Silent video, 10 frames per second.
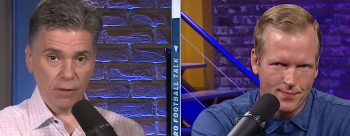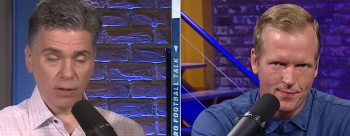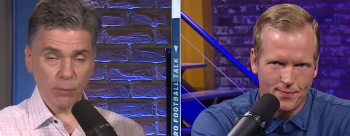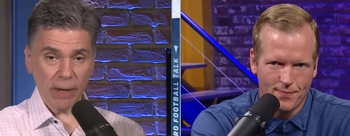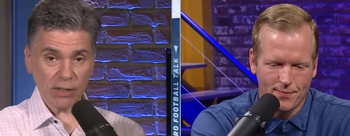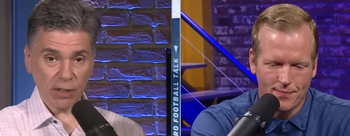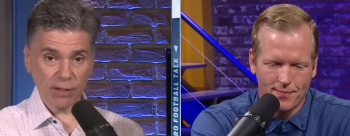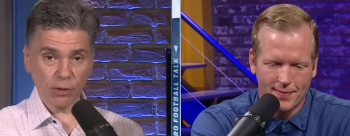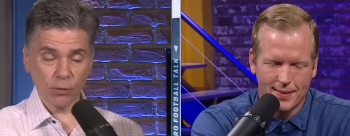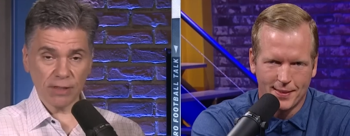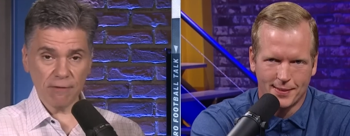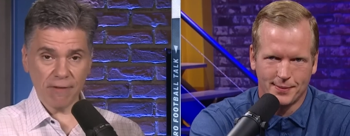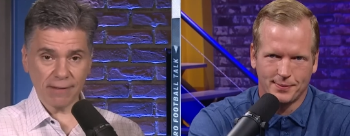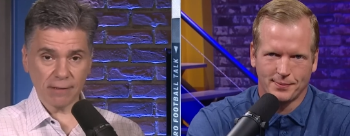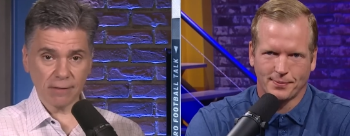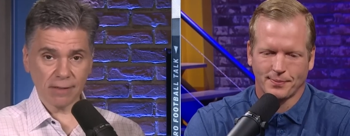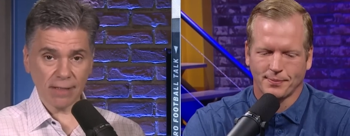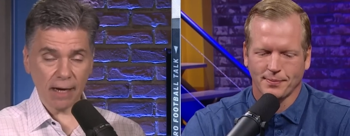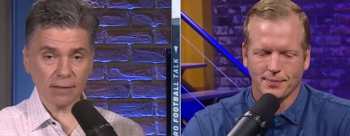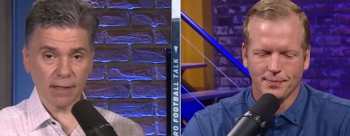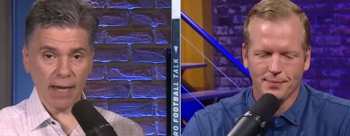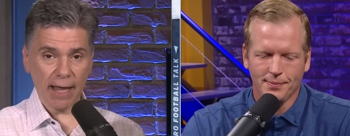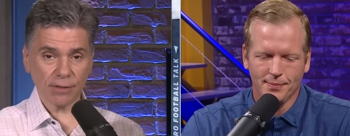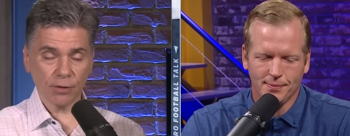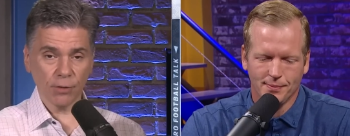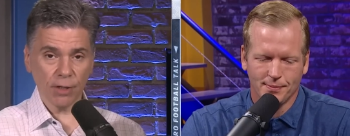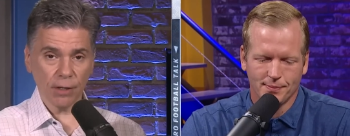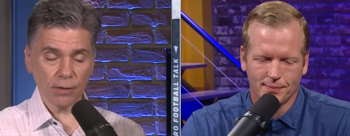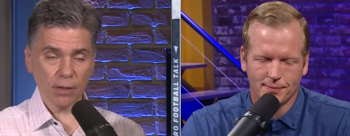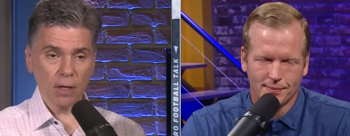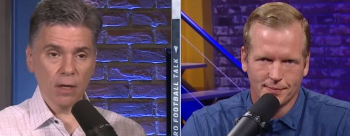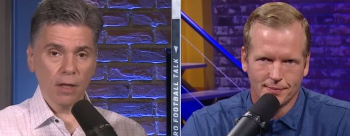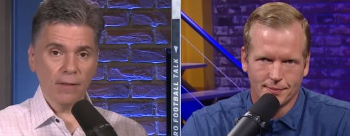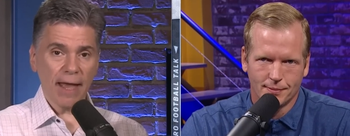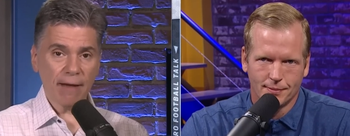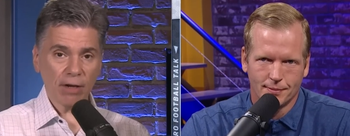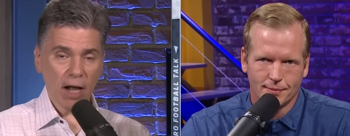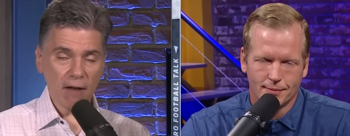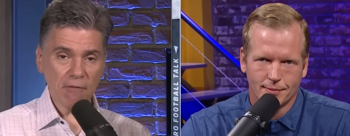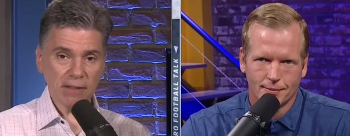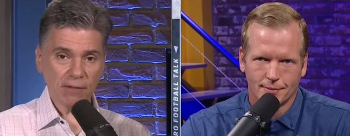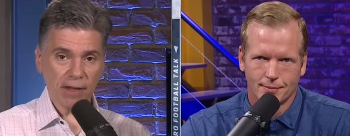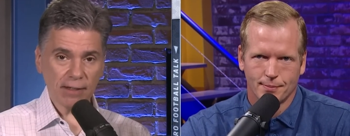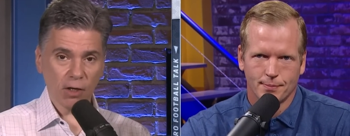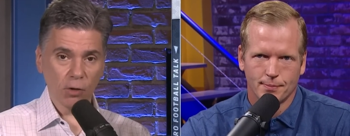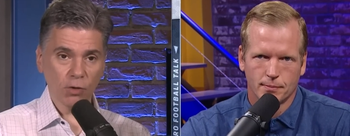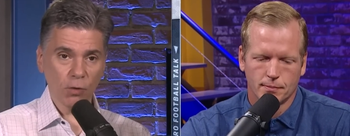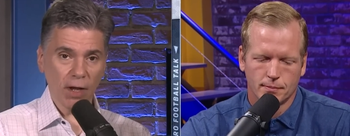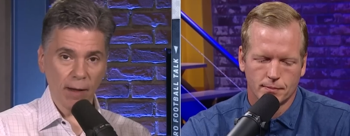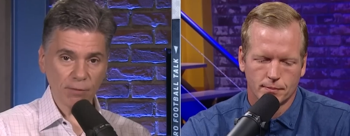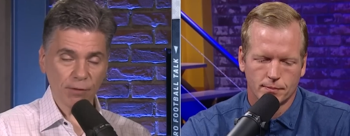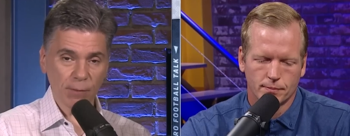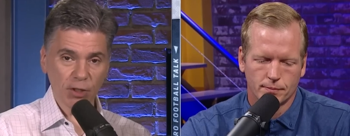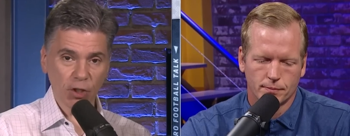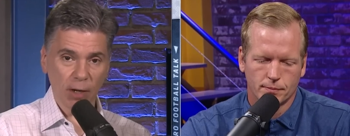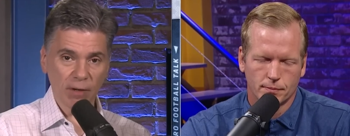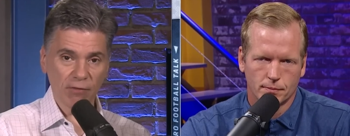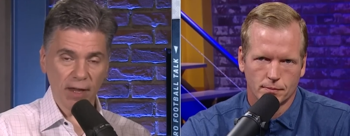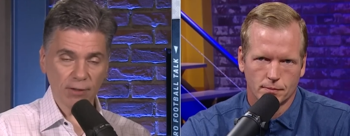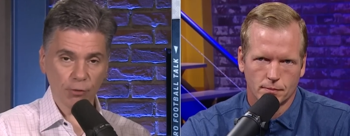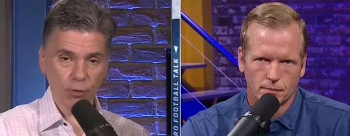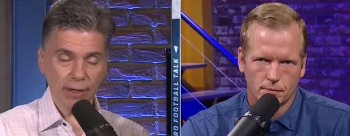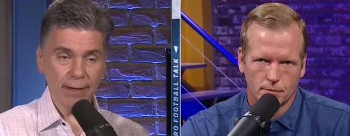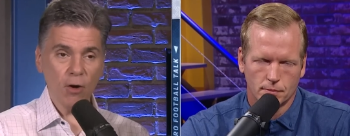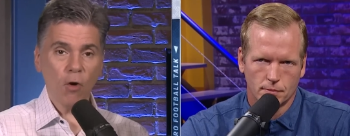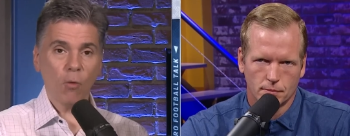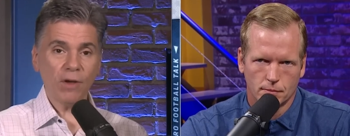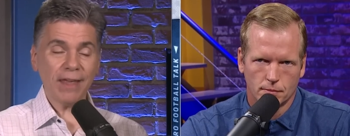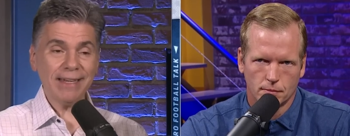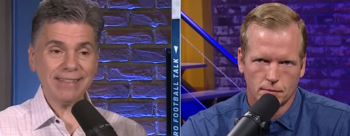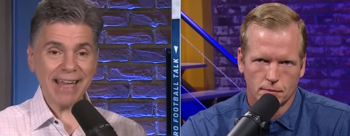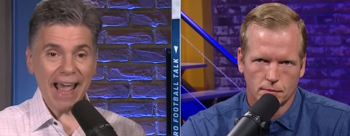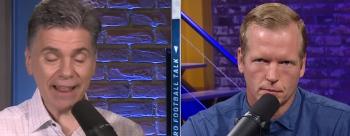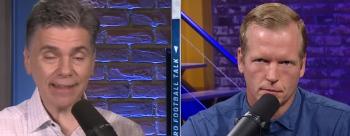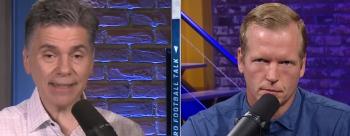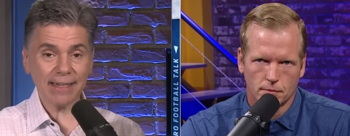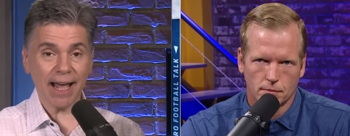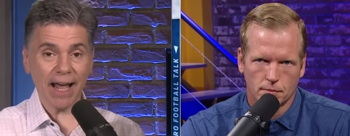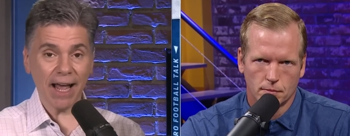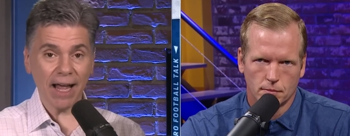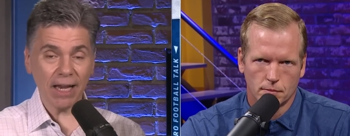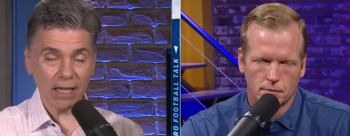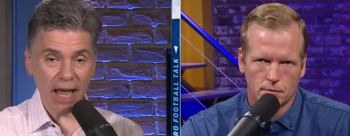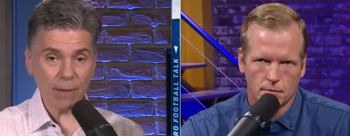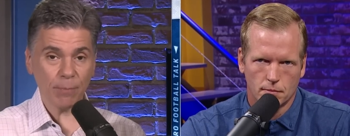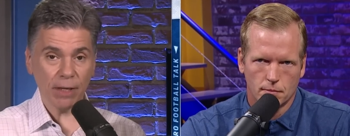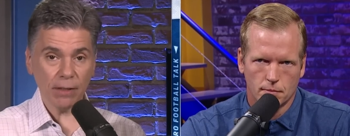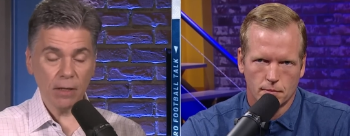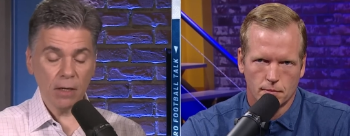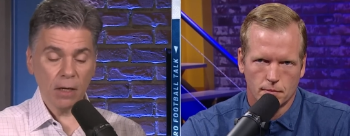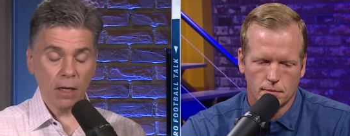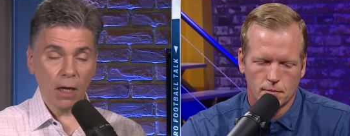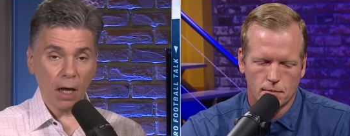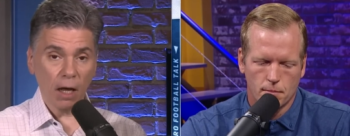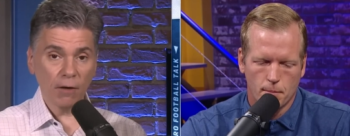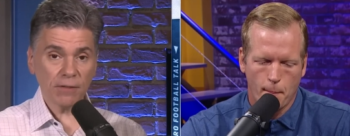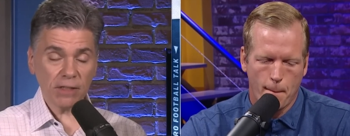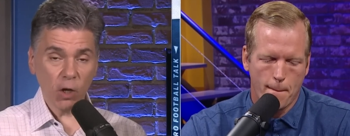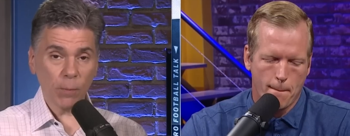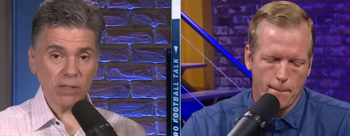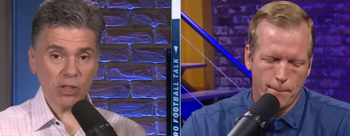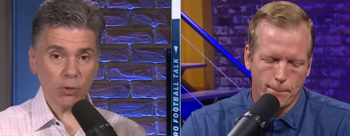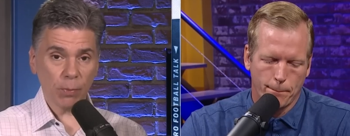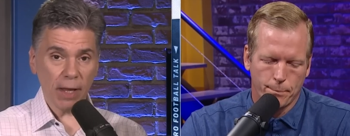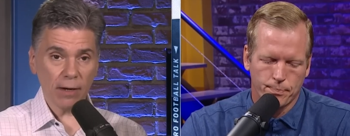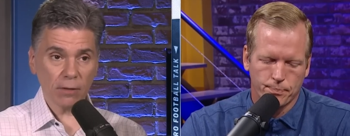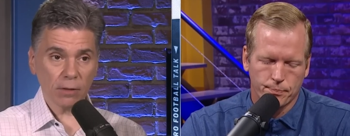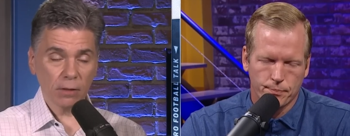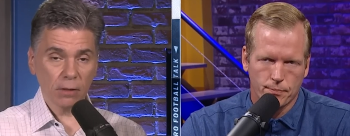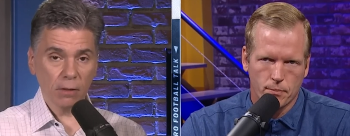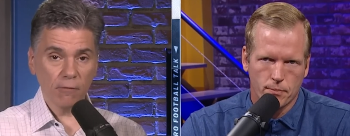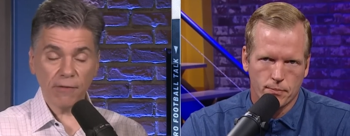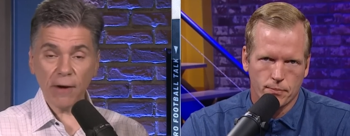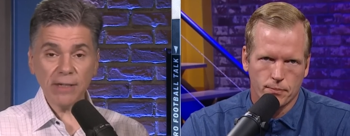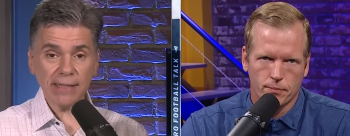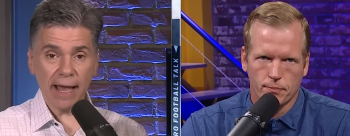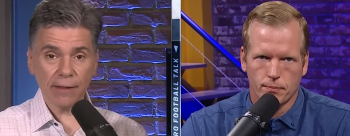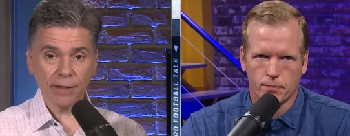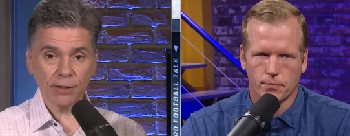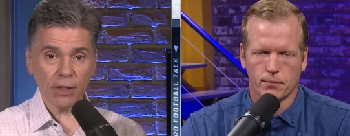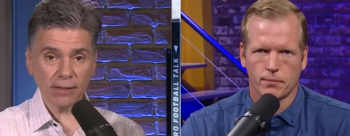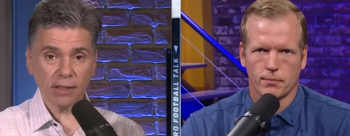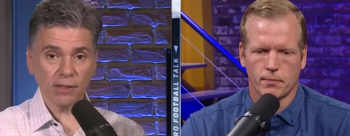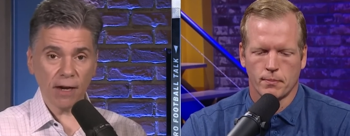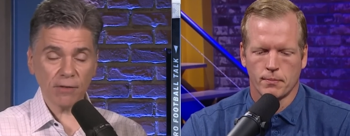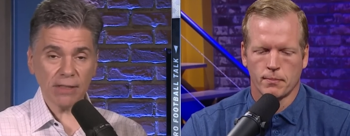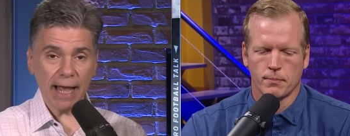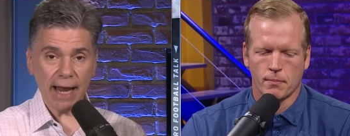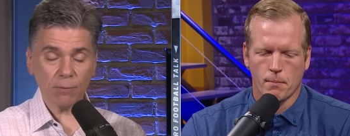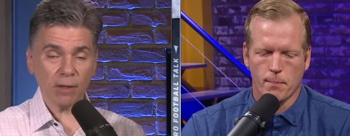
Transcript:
Speaker 1: specialist whose defenses sucked the last two years. They have an offensive head coach who comes from the Sean McVay tree with a talented allotment of skill position players. Very talented. Justin Jefferson, Adam